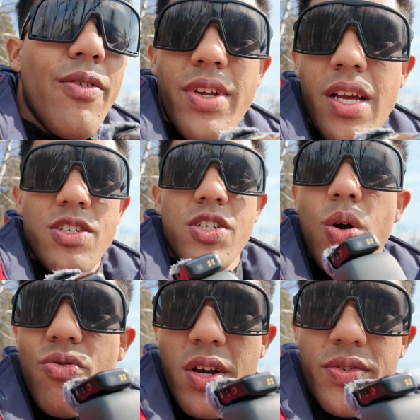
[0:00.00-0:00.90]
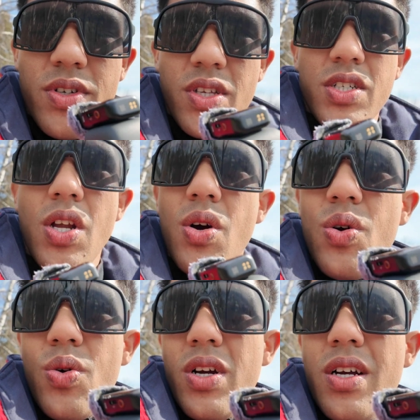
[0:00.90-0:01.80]
I realize there's no river, there's
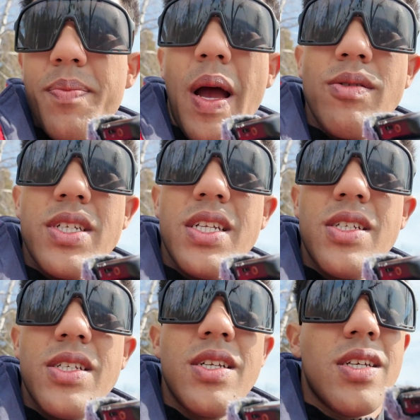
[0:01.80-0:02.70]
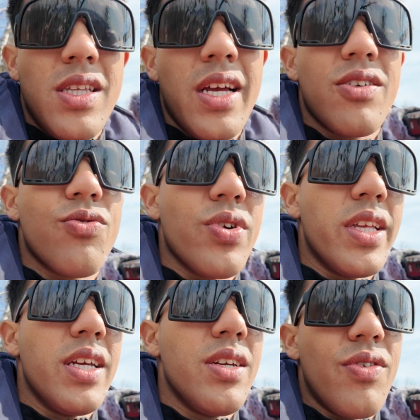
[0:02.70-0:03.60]
no mountains, like
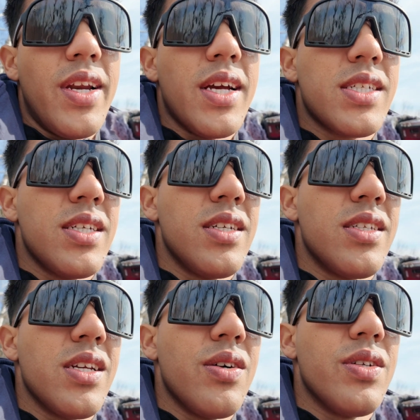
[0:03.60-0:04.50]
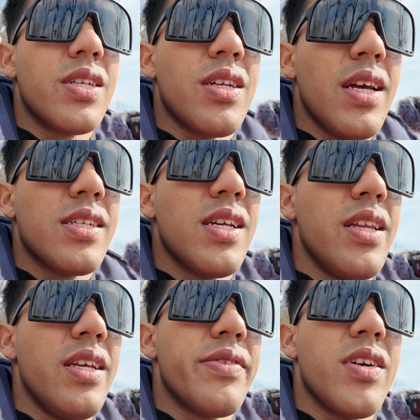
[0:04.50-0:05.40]
really right next to it. So it's a nice
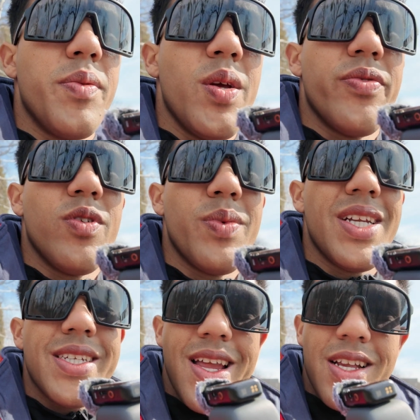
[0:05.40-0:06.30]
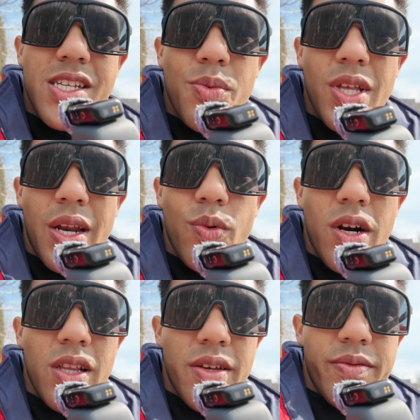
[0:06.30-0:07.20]
city, it's very beautiful, but it's not somewhere that I'd
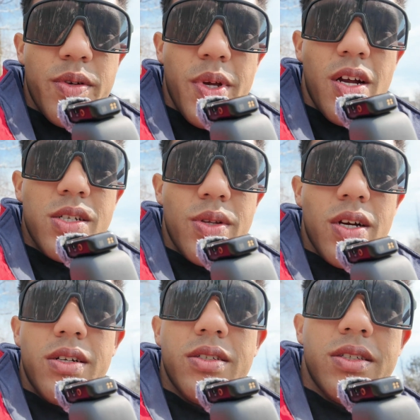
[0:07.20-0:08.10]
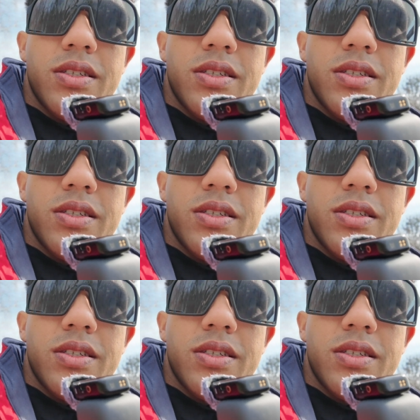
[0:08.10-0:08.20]
want to live, to be honest with y'all.